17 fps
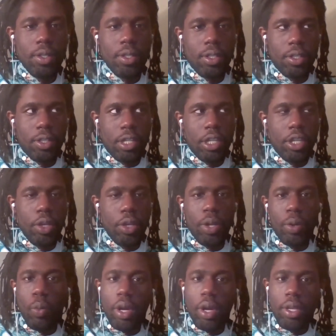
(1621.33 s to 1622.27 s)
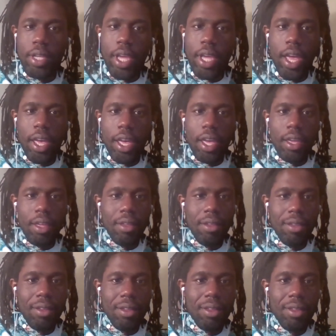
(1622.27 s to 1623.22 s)
to do in one day,
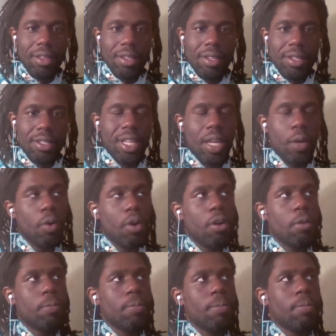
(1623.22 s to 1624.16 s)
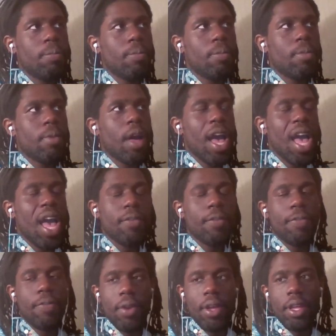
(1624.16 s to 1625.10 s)
it's like, well, I have a
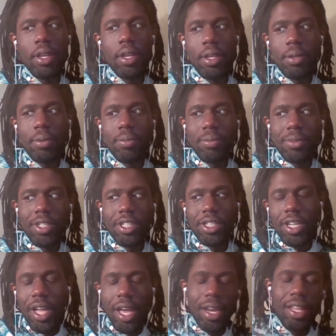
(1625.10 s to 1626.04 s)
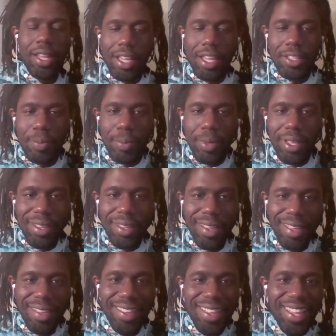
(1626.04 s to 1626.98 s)
friend, she kind of likes me.
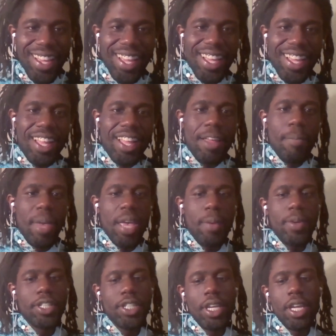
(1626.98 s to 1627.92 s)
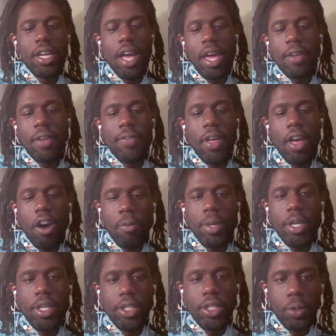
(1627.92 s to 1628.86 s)
Maybe she can kind of help
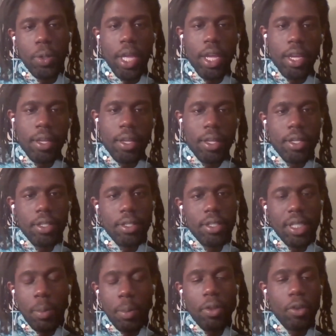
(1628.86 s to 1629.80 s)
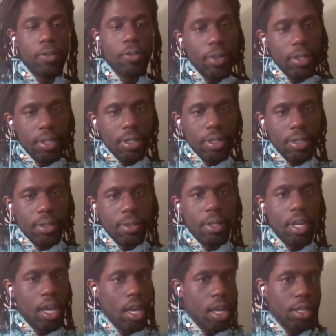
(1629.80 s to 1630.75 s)
me do like some of those visits.
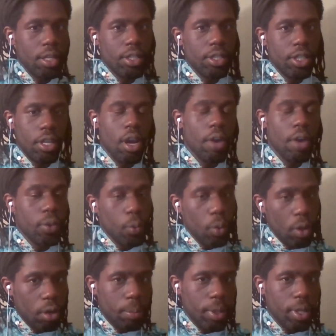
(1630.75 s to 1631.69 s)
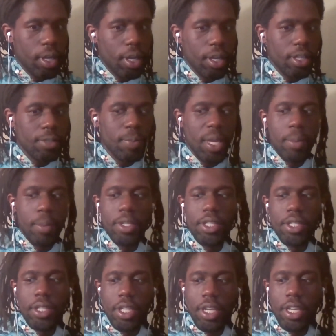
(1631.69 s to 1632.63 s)
And she often will, because maybe
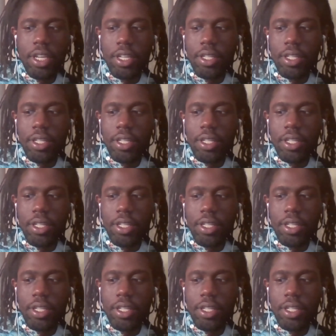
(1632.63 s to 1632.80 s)
she